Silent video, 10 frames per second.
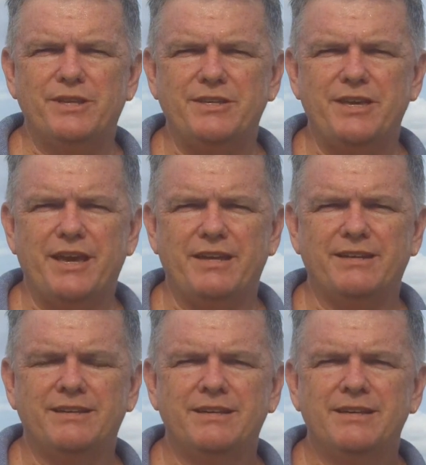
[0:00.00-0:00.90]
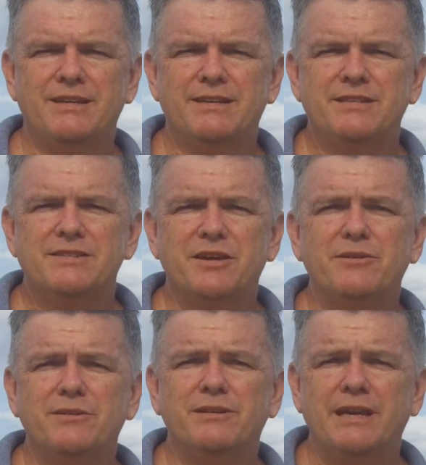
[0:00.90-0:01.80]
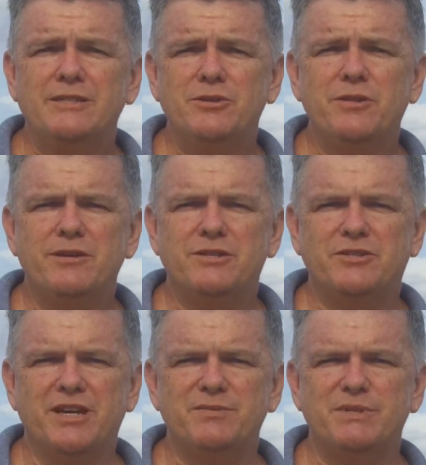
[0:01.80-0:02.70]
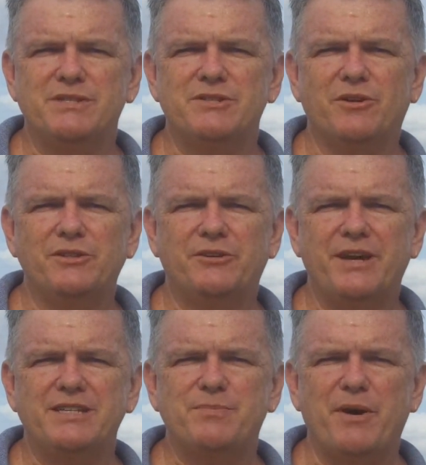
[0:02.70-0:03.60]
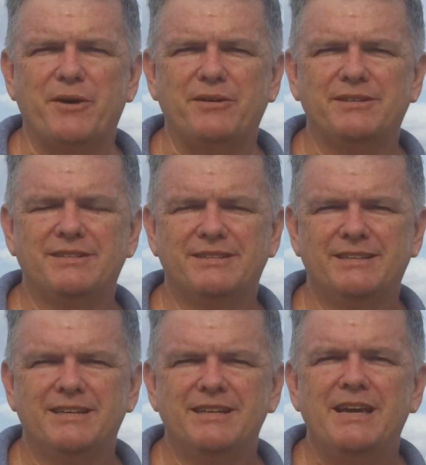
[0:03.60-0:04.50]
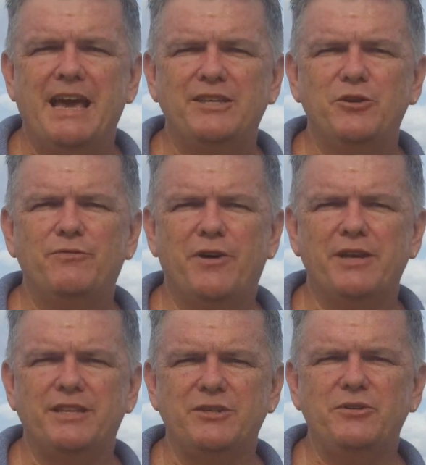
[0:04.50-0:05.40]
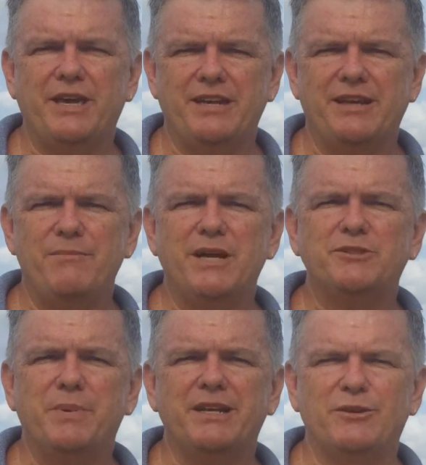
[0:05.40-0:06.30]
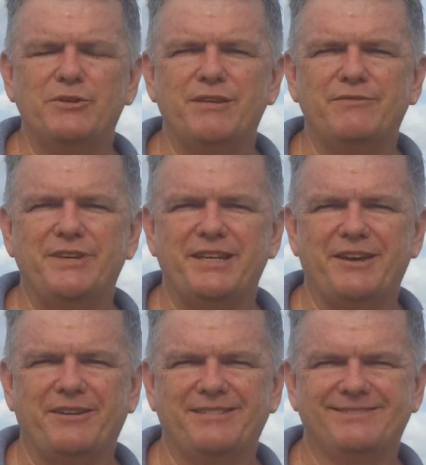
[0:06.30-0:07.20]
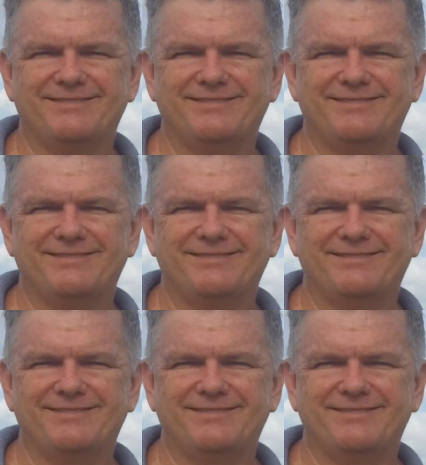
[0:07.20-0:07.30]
that you get. So do those adjustments on your expo and you'll find that you get a much better looking video.